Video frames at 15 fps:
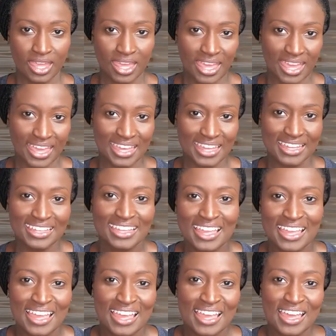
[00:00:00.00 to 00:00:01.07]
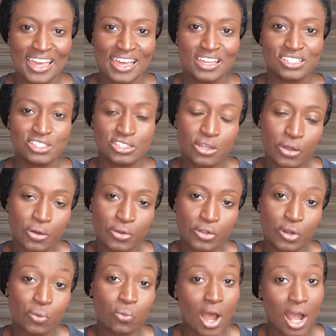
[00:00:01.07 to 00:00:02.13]
Hey! So
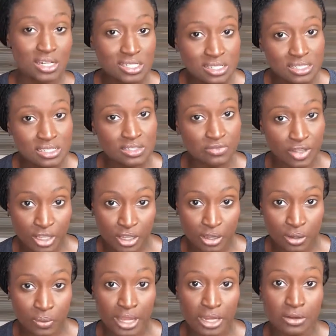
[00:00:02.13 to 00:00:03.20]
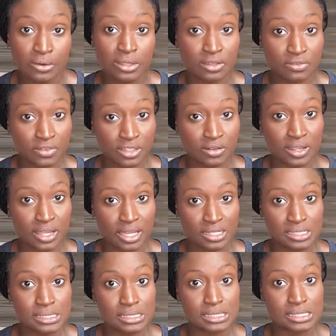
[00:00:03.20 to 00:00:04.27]
you're watching this video and you're giving your
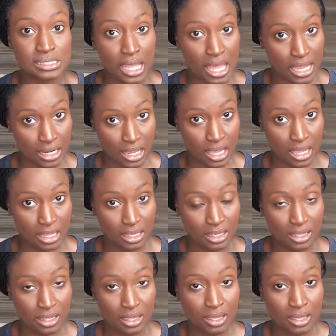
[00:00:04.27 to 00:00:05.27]
ends the side eye.